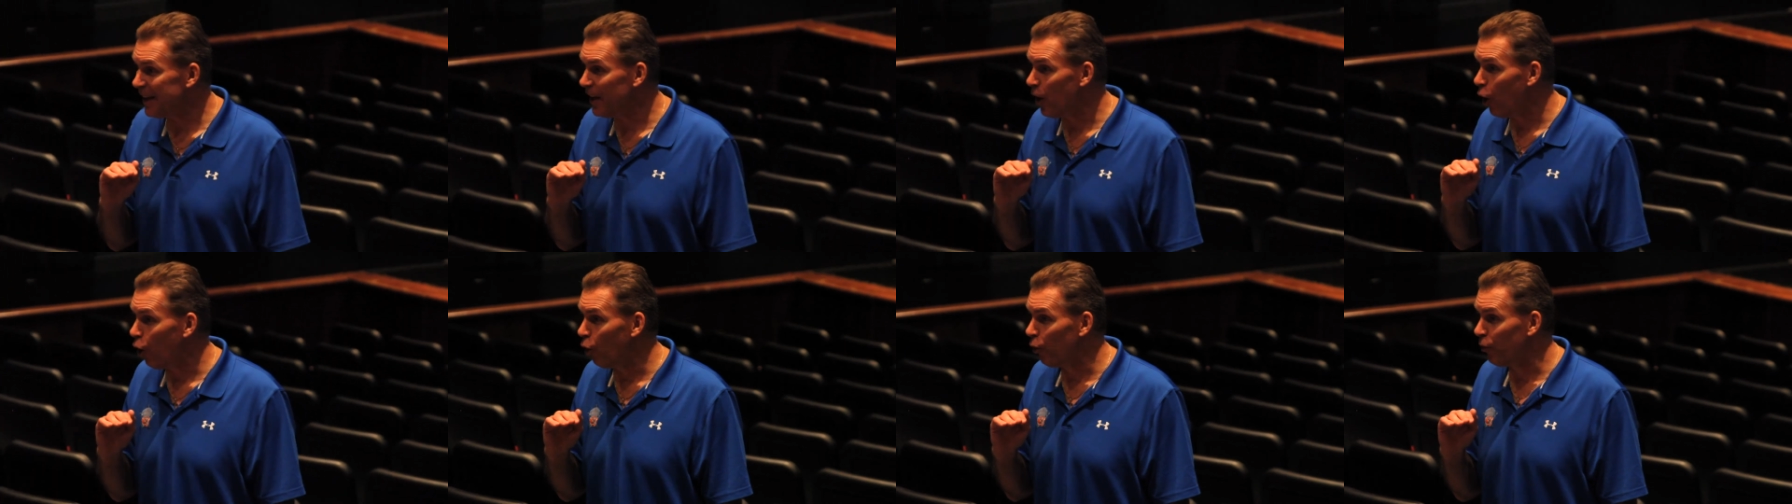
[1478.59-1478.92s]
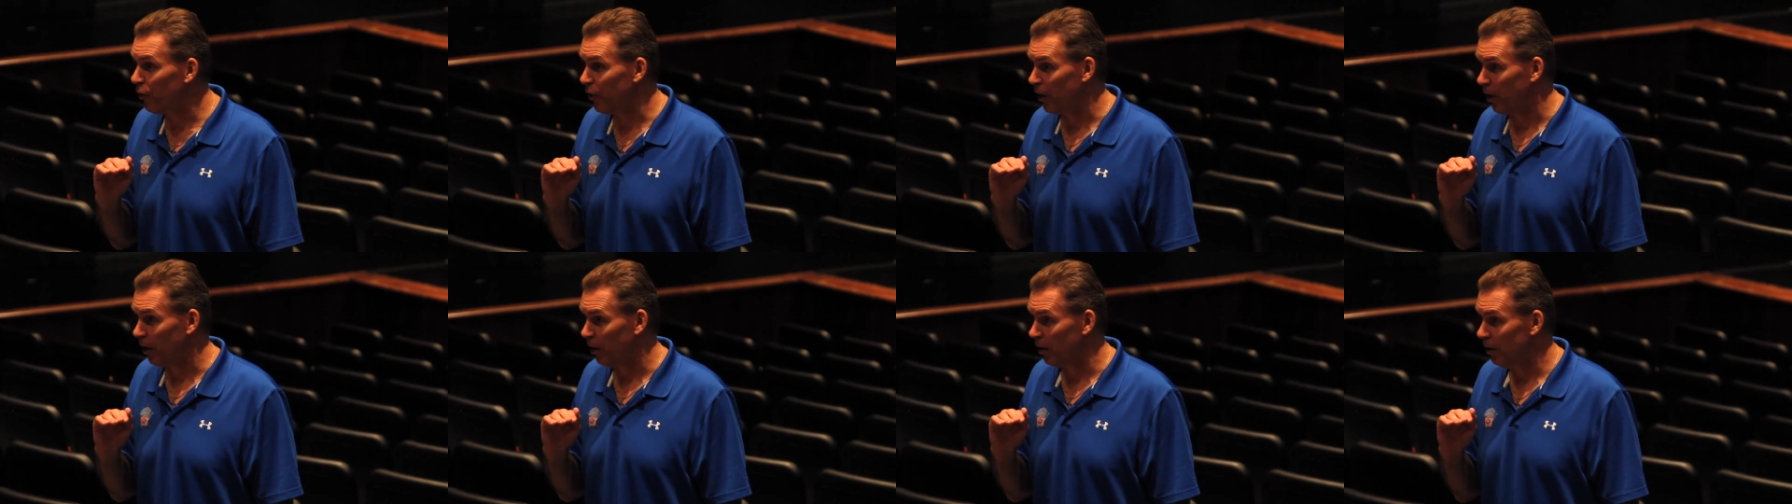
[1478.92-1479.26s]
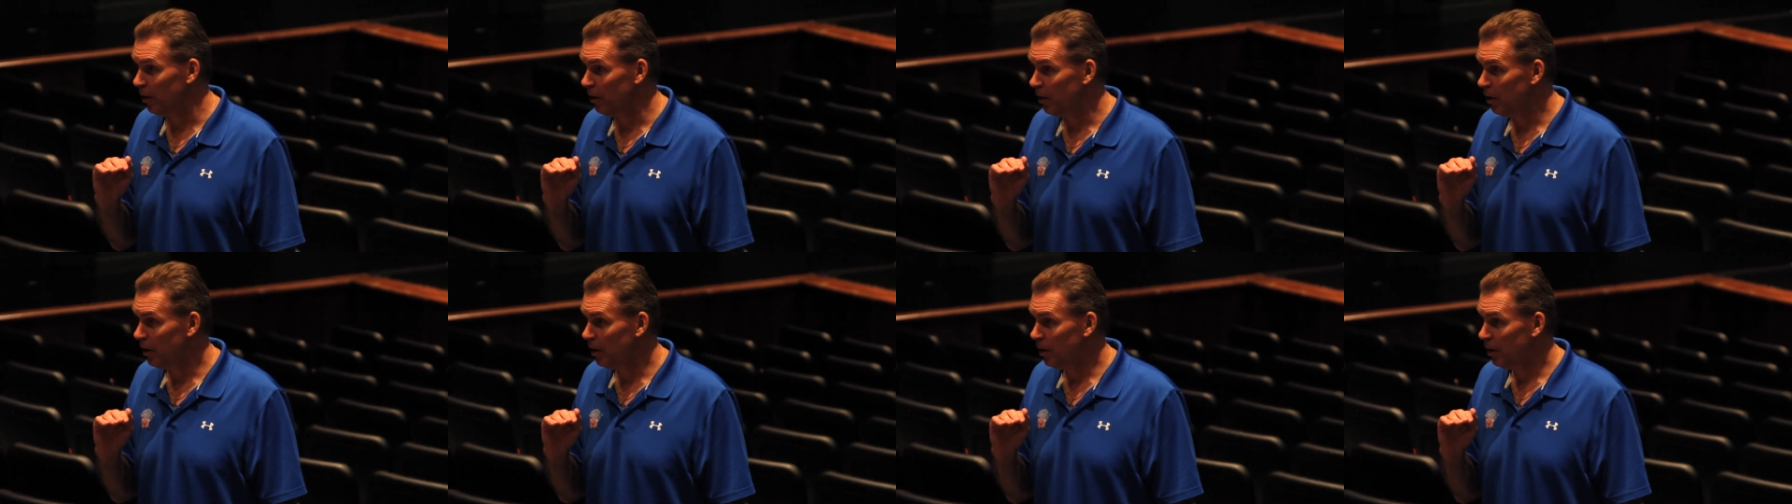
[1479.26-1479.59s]
over.
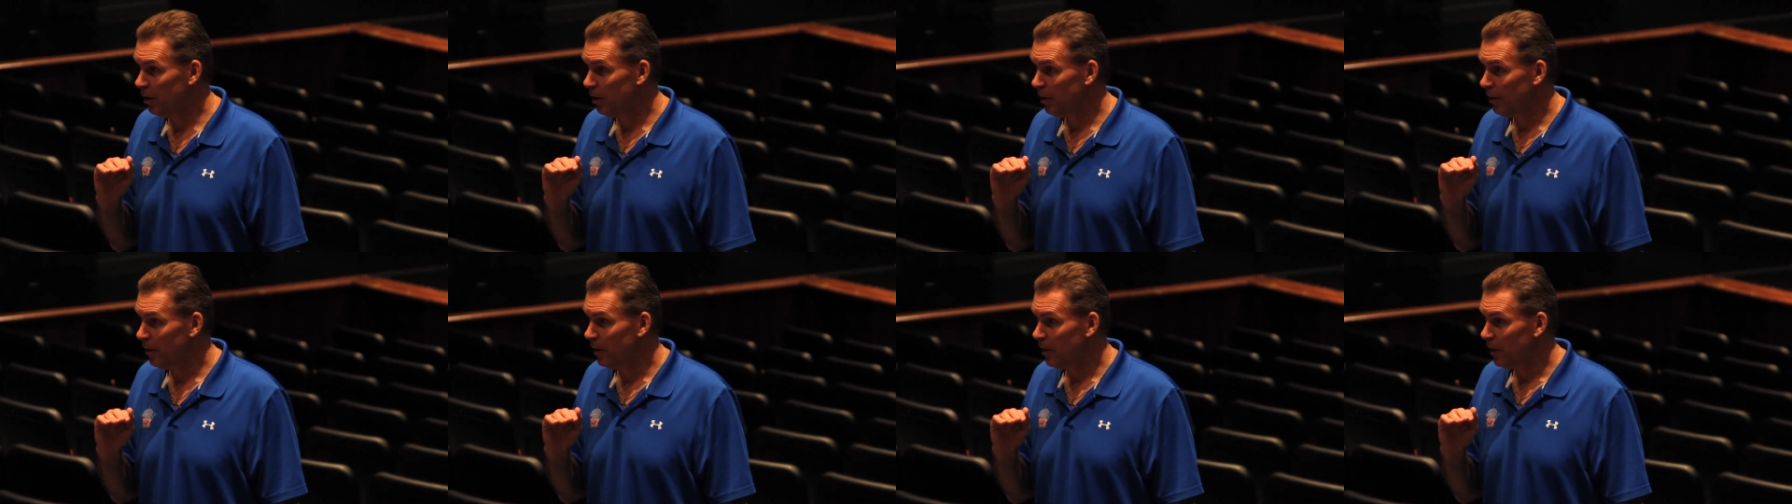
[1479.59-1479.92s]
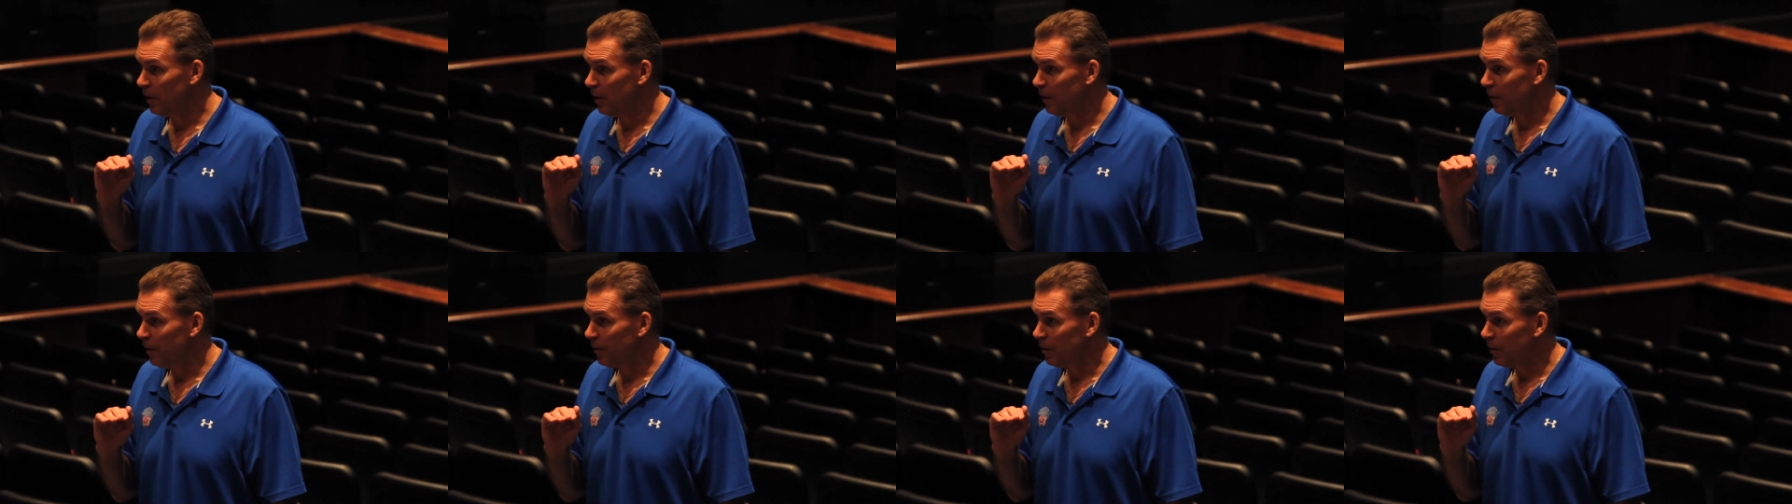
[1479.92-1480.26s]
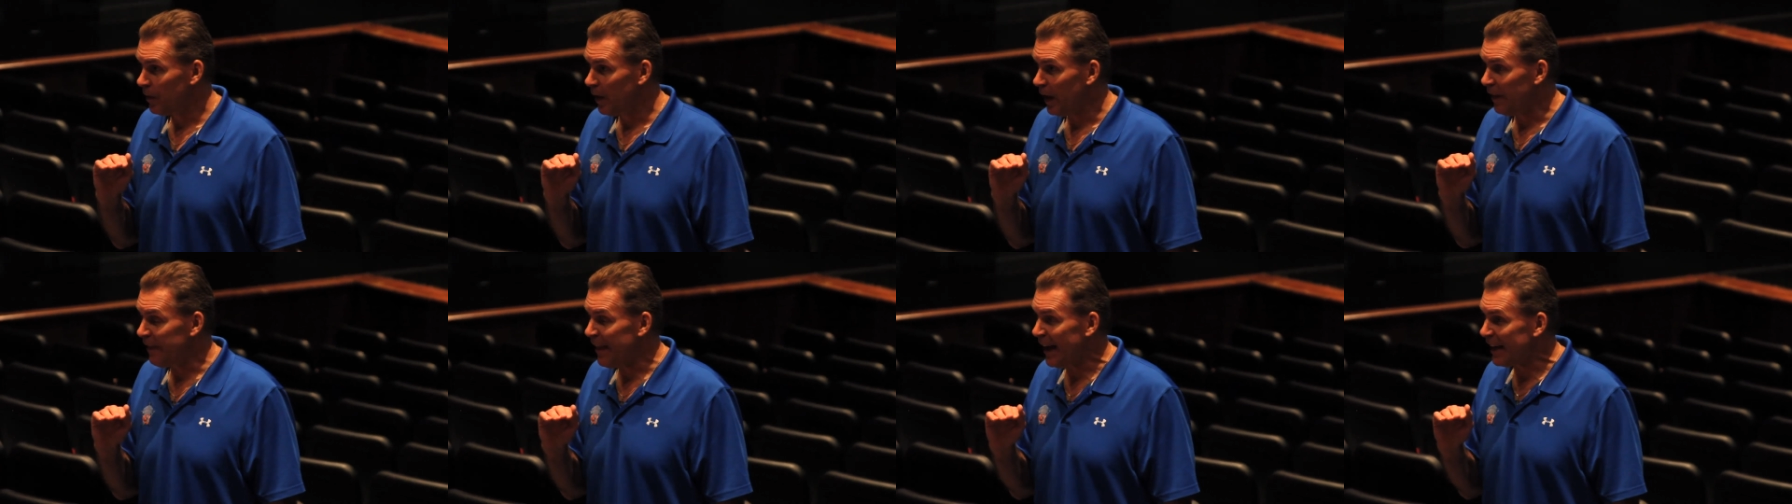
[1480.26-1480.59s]

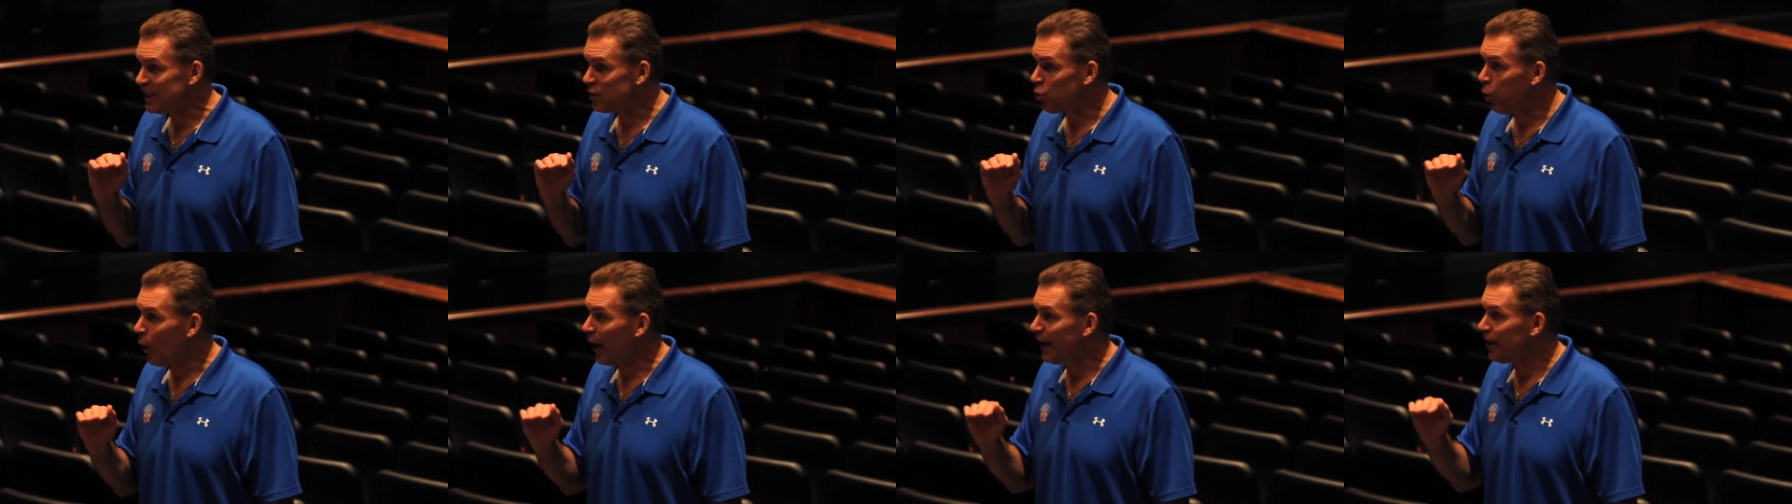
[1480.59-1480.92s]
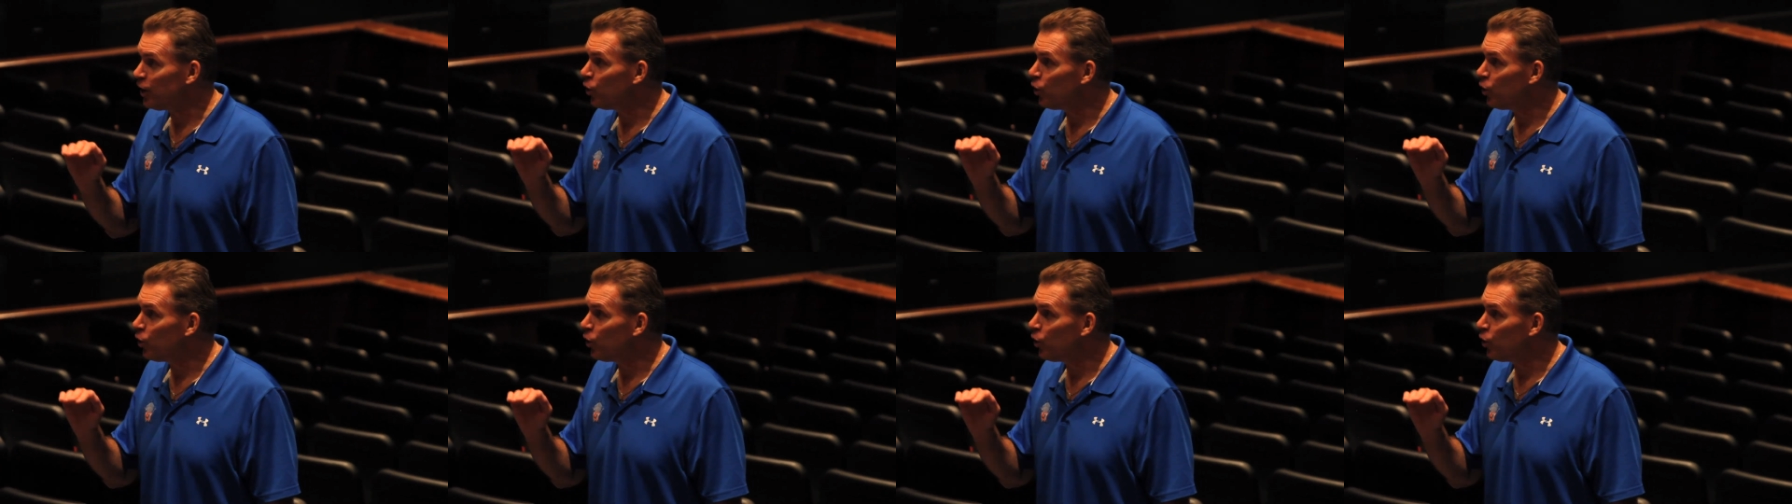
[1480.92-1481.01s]
And that's why